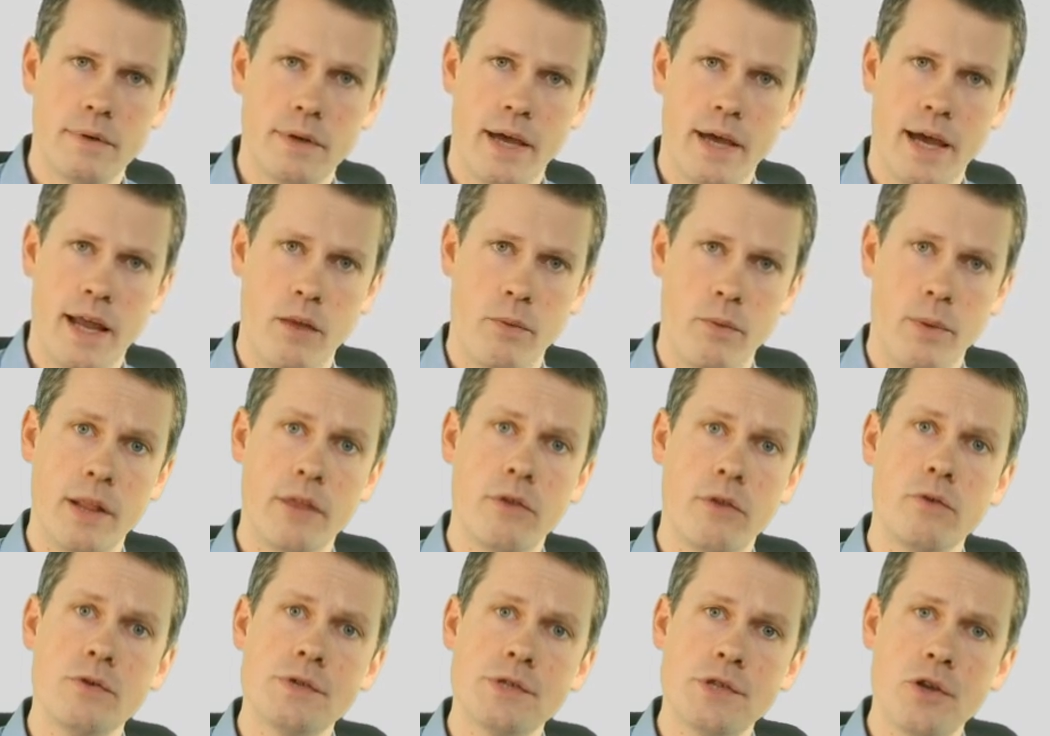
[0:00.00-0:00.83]
And it will
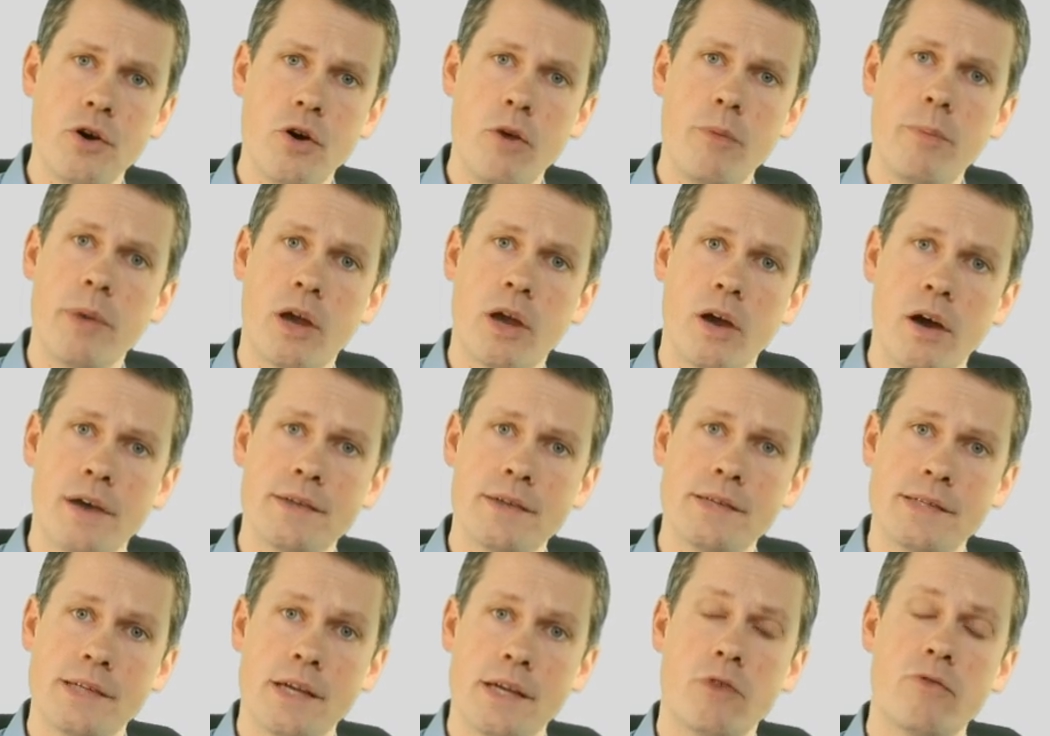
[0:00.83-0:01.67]
do so because
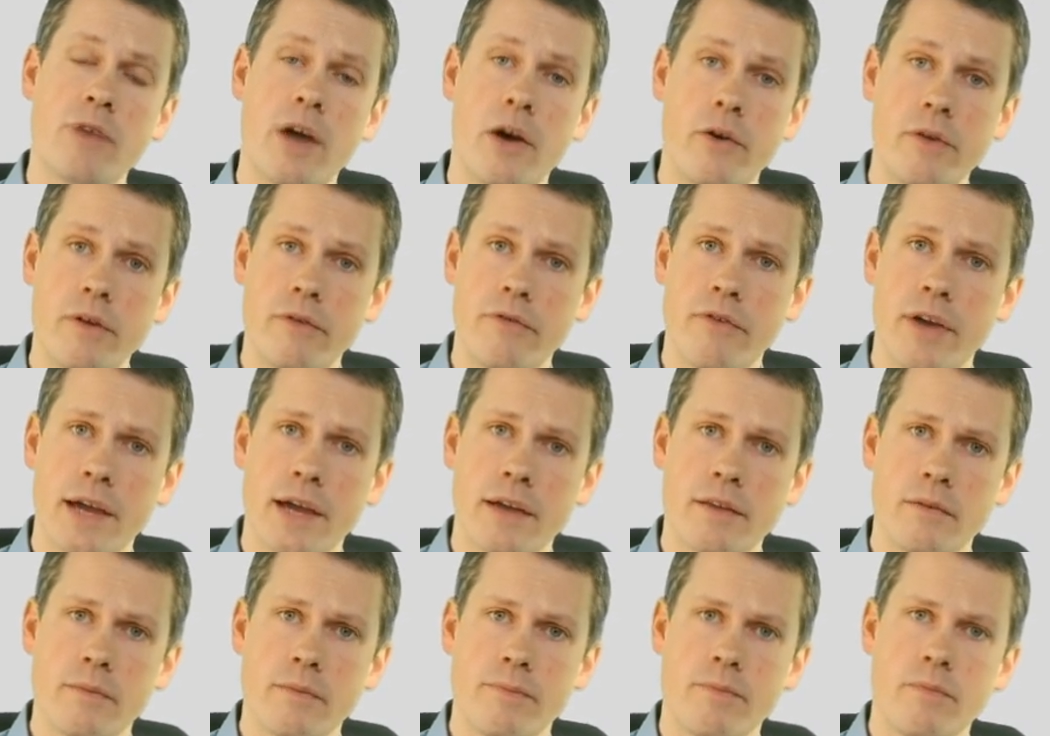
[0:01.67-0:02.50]
it's in ground
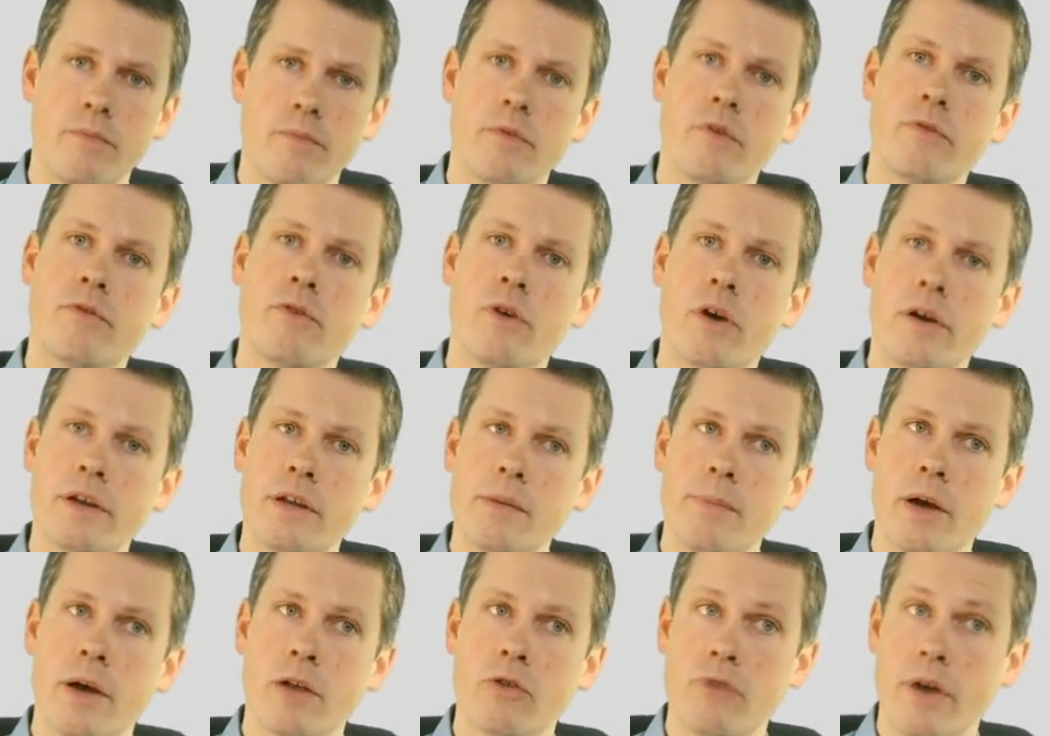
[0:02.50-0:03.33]
effect. We've talked
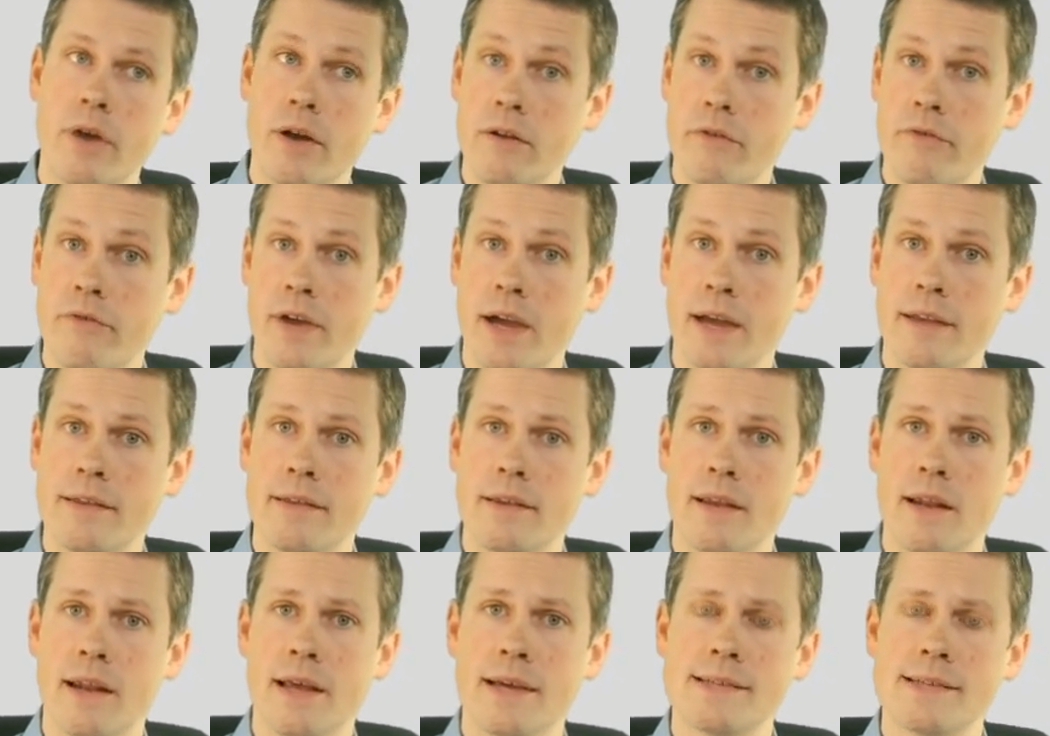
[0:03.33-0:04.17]
about ground effect in
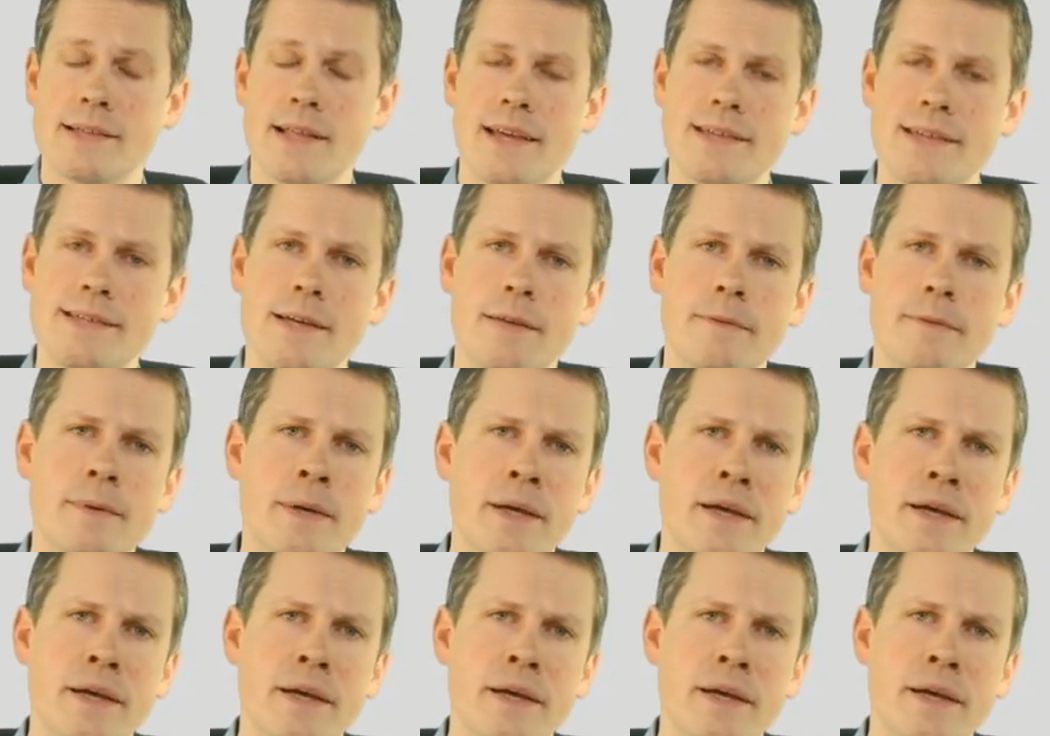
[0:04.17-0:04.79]
the last lesson.